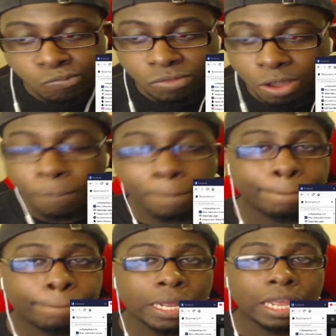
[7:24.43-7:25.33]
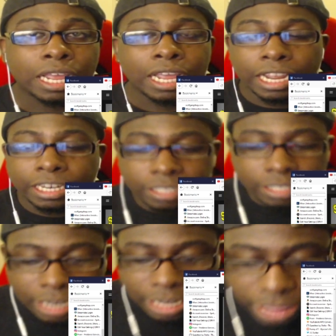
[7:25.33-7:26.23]
Nope.
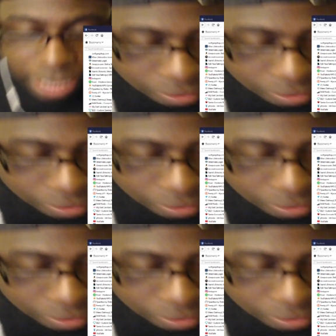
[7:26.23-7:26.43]
I thought I